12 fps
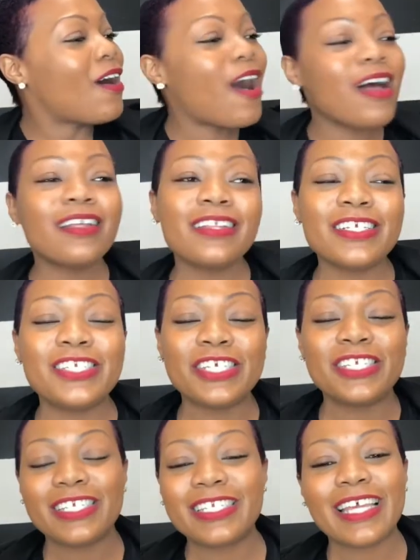all of this
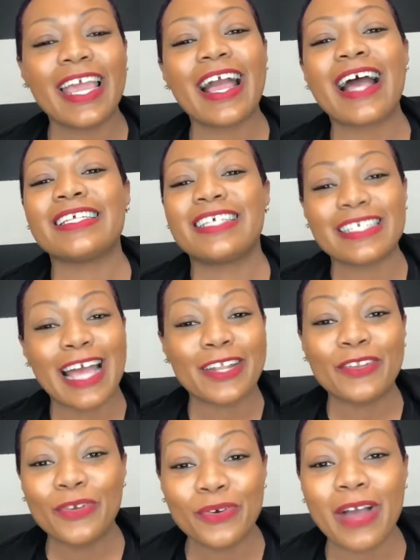is just say, guys, because I
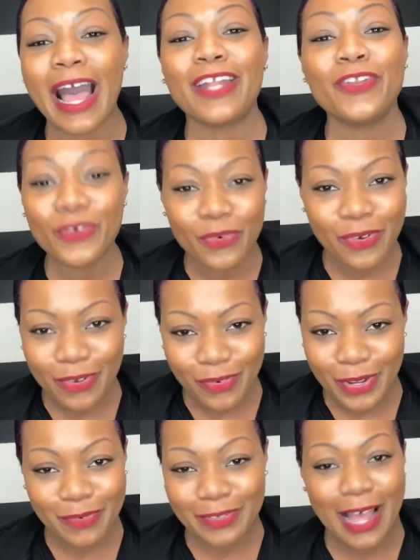knew
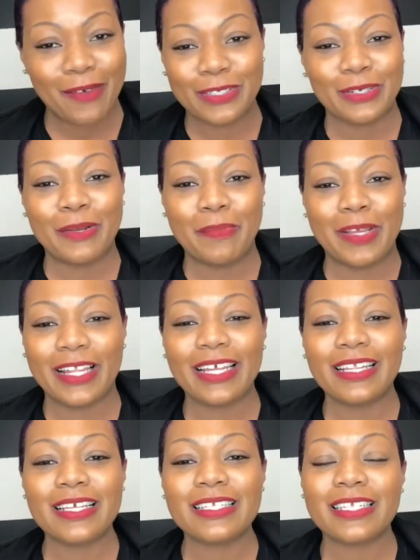I was going to be
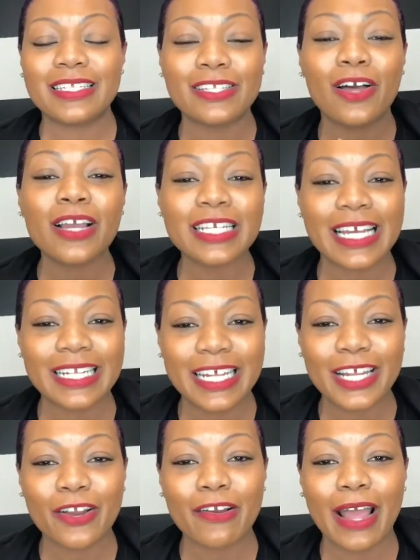like this. As long as I
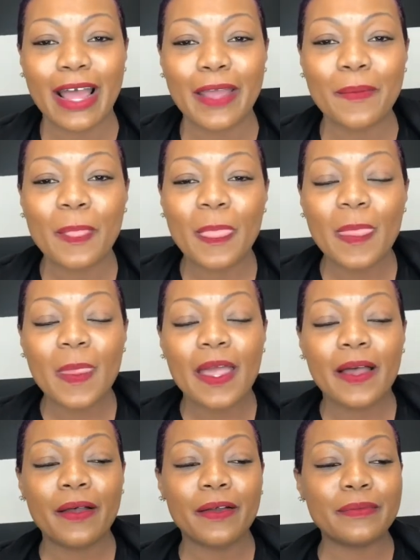didn't cry,
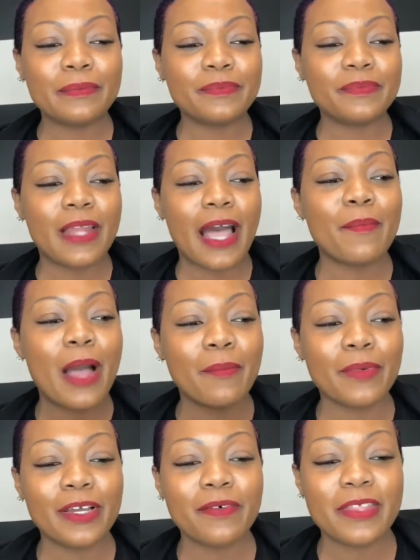
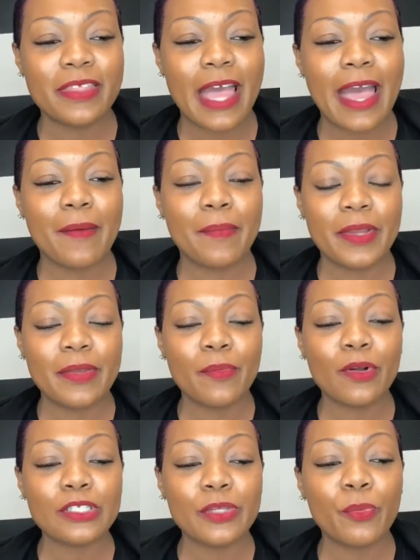I'm good with that. But
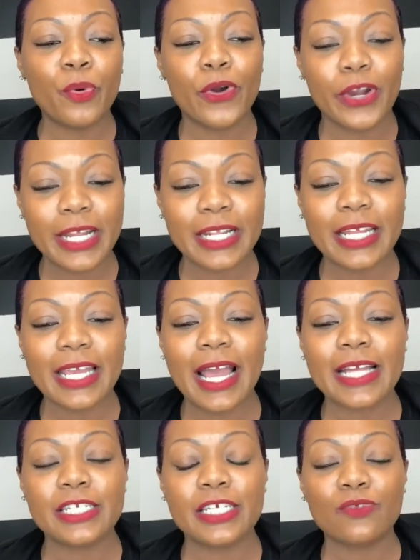most importantly,
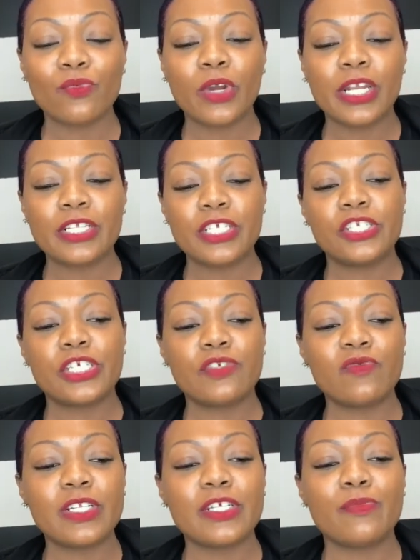I just wanted to
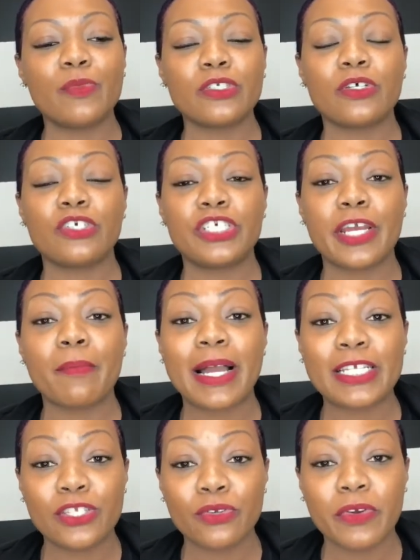just really more so share my
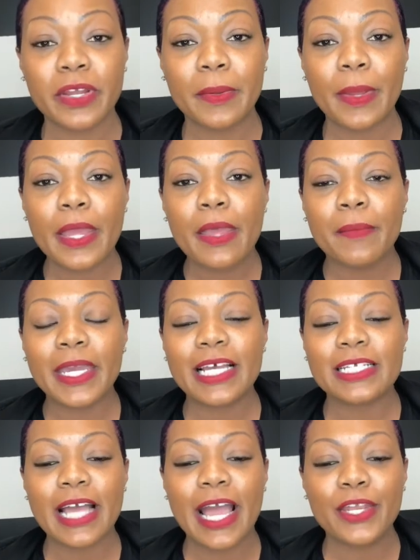story,
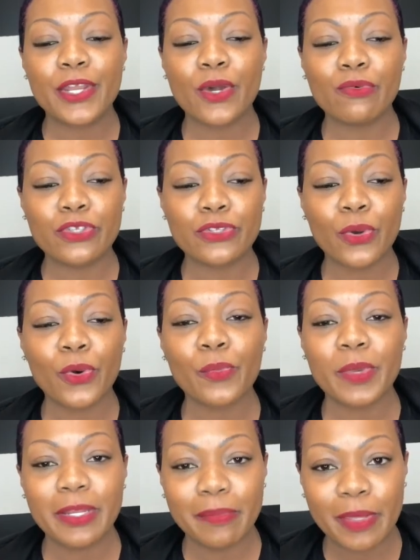because I know so
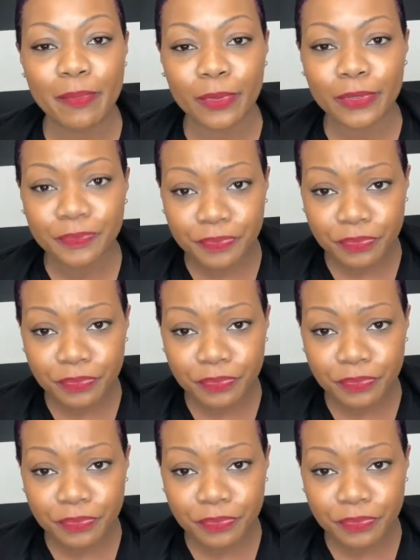many people